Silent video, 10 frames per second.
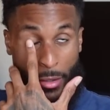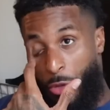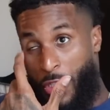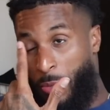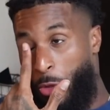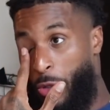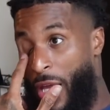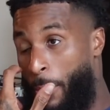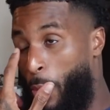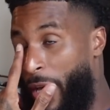Do the smoothie.
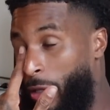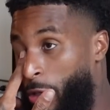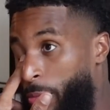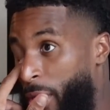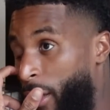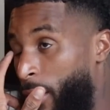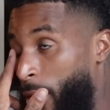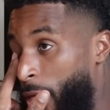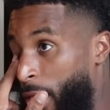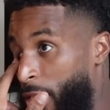I'm gonna wait a little bit
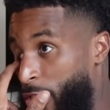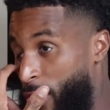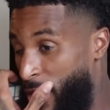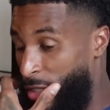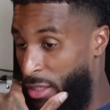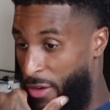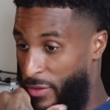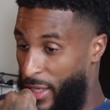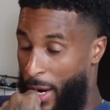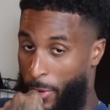and then stretch and stuff,
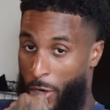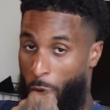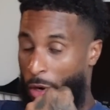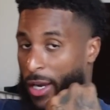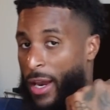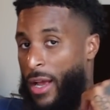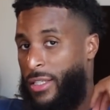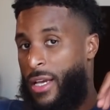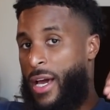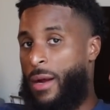and then I'm gonna go work out
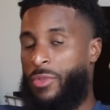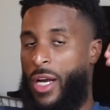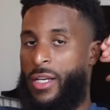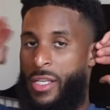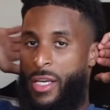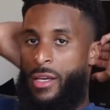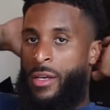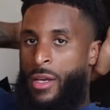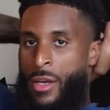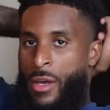outside. I'm trying to get
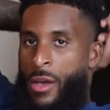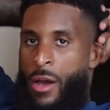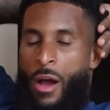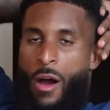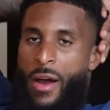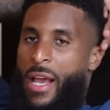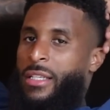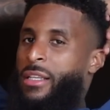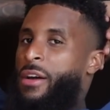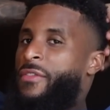all that
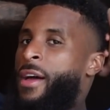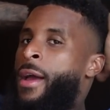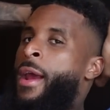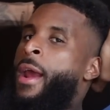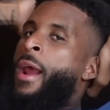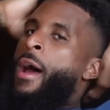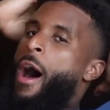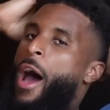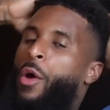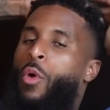stuff,
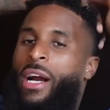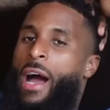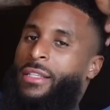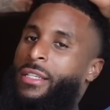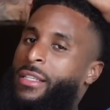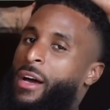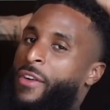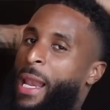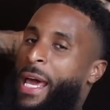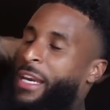all the workouts and stuff.
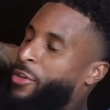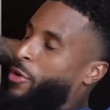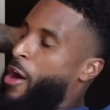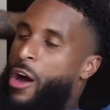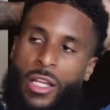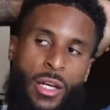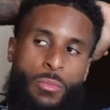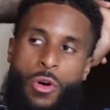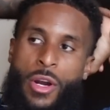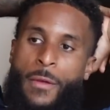I like to do it all in the
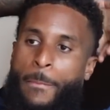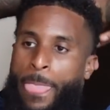morning.